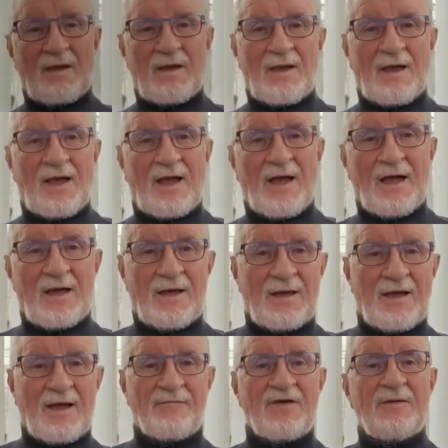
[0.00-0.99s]
or casing.
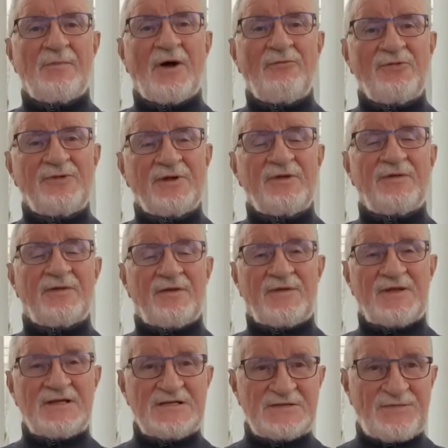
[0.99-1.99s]
Having mounted
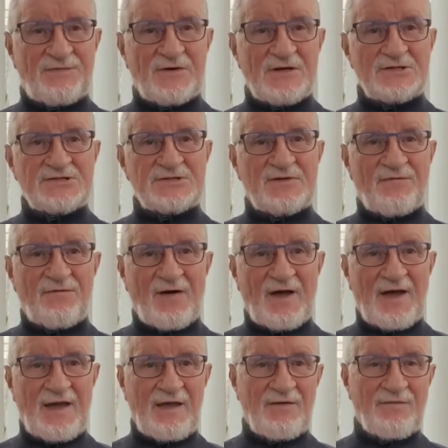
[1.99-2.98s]
these first
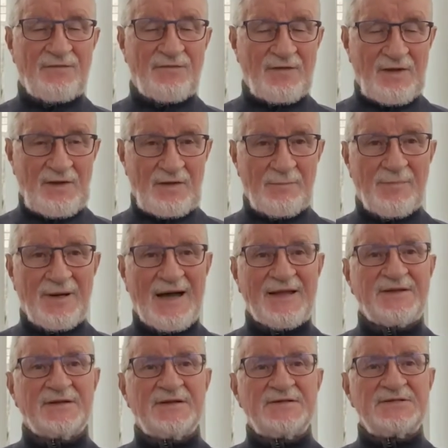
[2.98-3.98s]
5
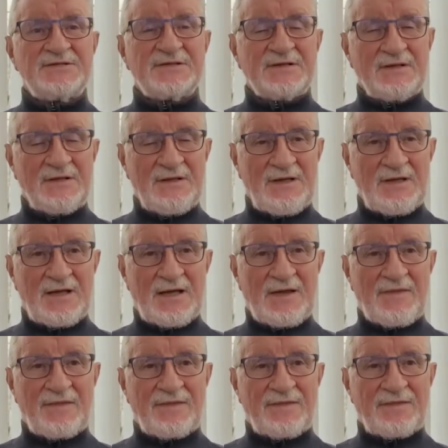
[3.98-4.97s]
battens,
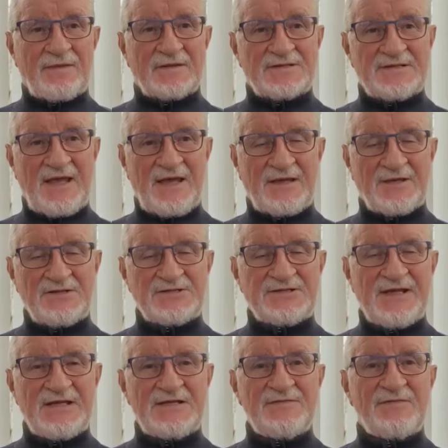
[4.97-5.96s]
the second
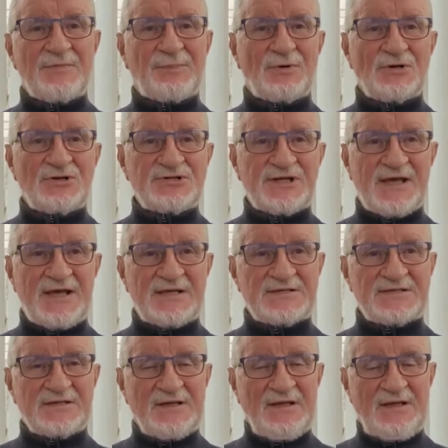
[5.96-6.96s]
stage of the
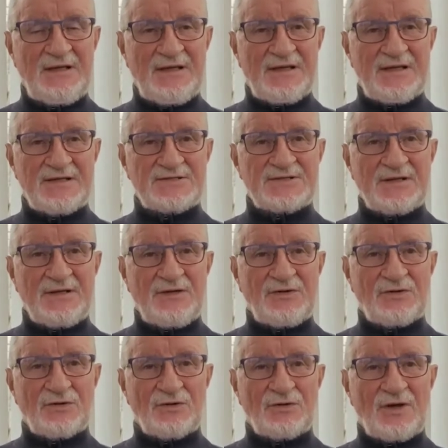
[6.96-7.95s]
process is
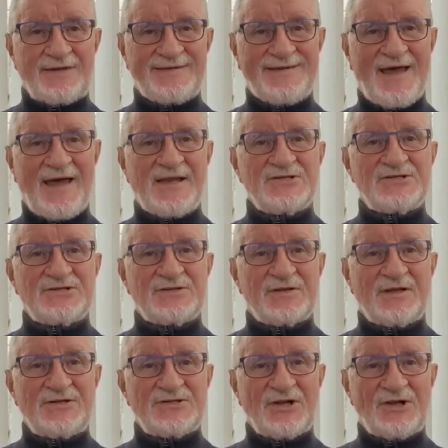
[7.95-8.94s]
to attach
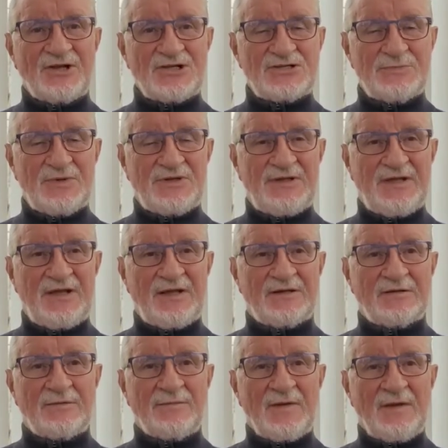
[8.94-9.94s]
the insulation
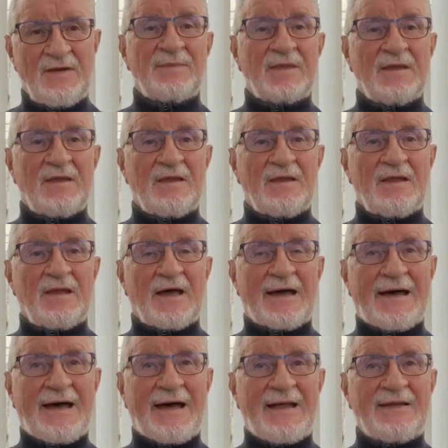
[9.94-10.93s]
material,
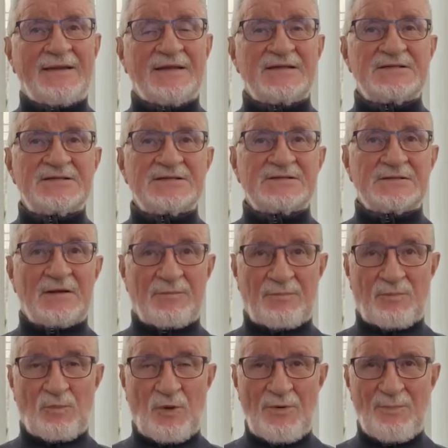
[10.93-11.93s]
and it's
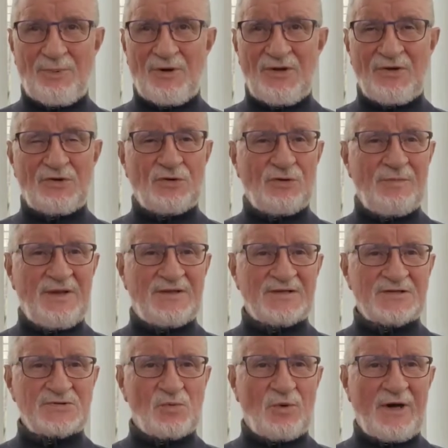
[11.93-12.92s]
1.2
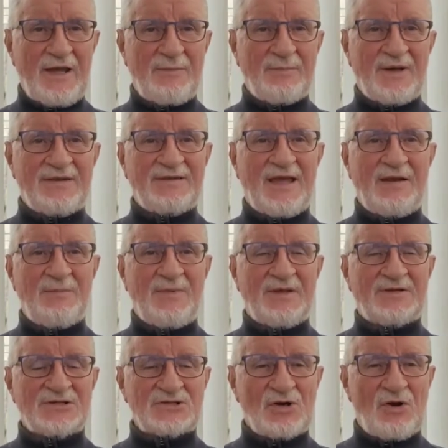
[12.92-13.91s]
metres wide by 10
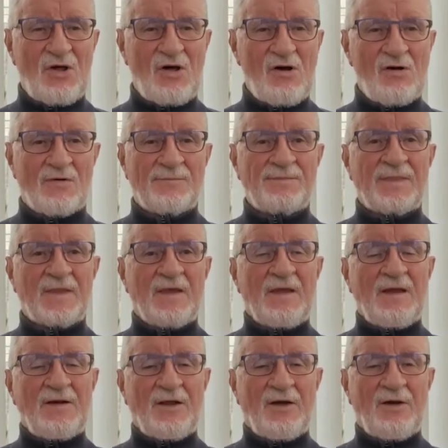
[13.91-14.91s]
metres long.
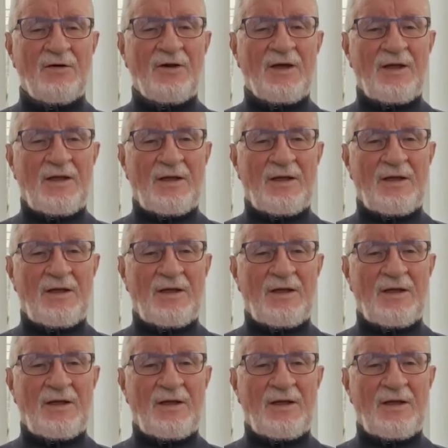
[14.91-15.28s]
Now,